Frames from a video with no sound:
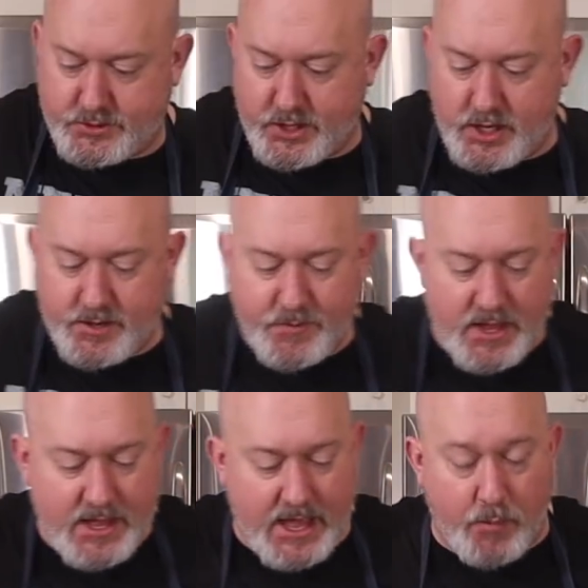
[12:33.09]
Good.
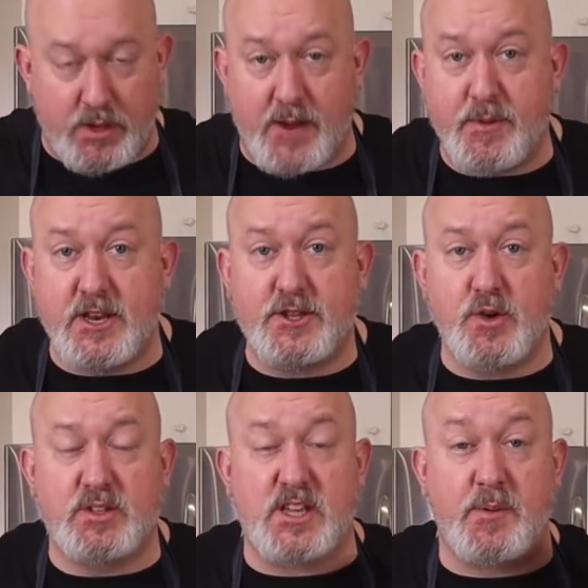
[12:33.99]
And what I'm going to
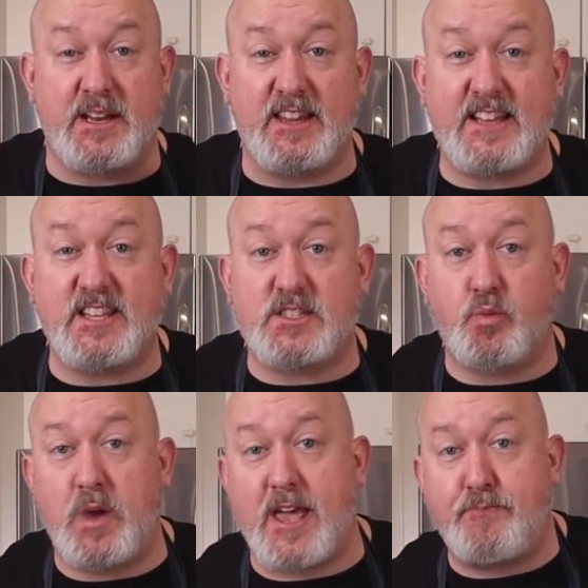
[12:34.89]
do is I'm going to let this
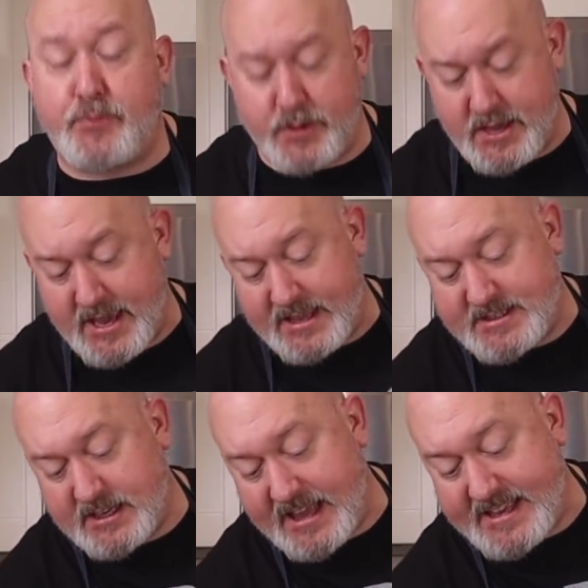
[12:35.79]
whip
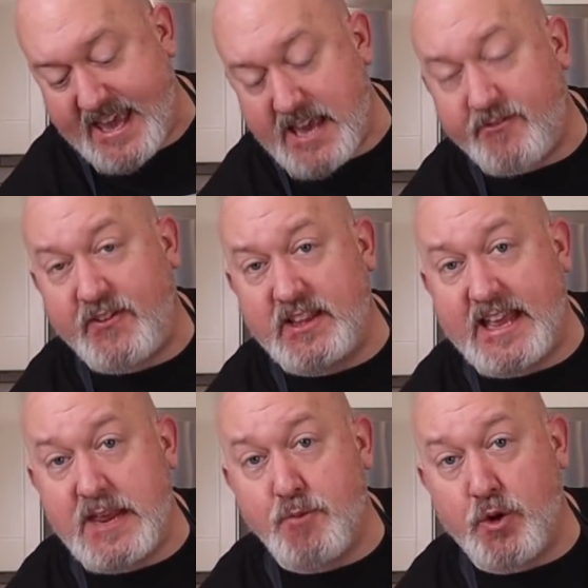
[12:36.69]
until I can't feel
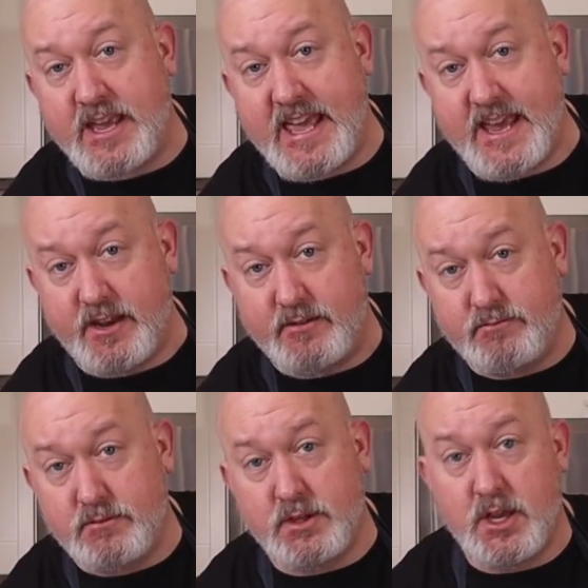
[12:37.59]
any more heat
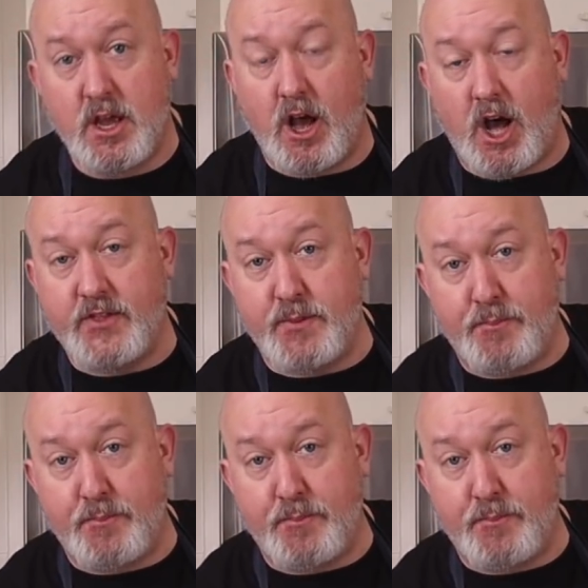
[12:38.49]
on the